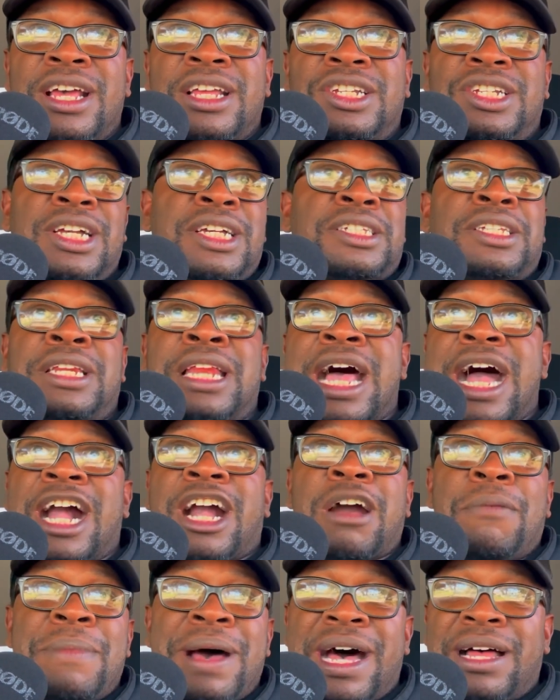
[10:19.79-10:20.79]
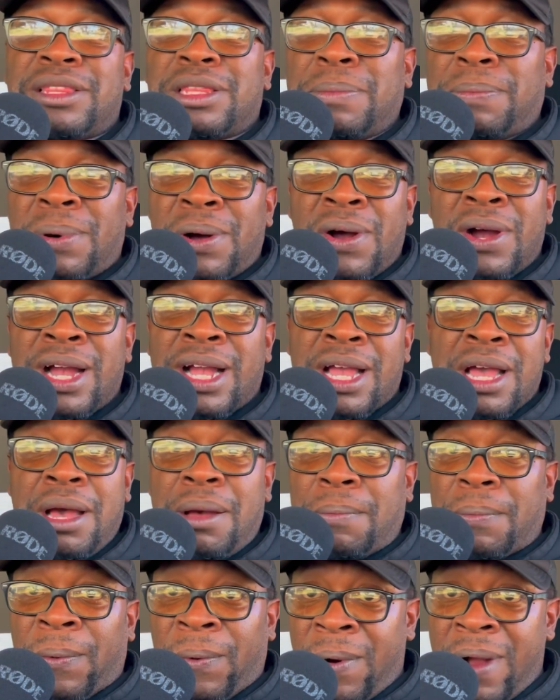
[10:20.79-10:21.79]
just knock him out the park?
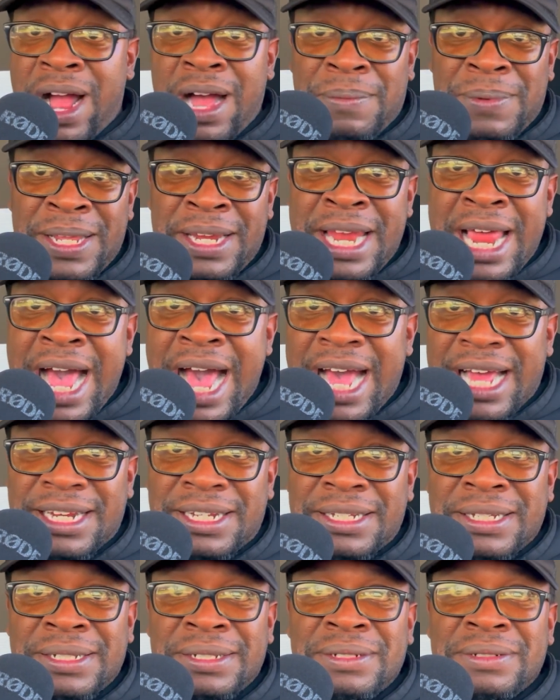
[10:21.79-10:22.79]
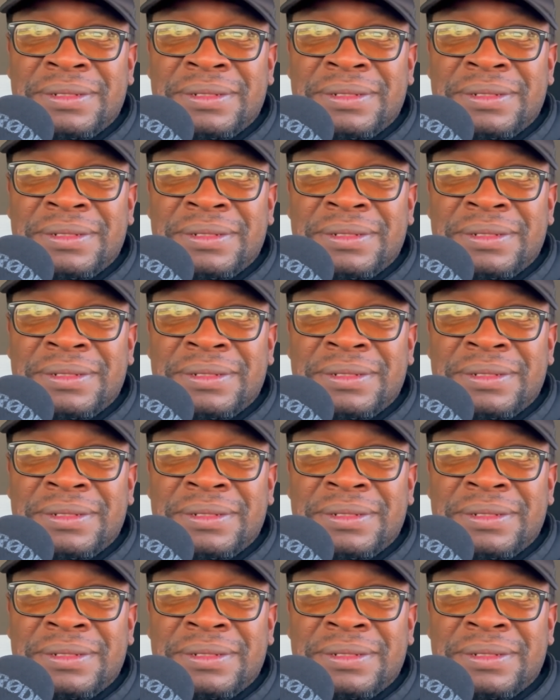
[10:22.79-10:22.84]
Probably not.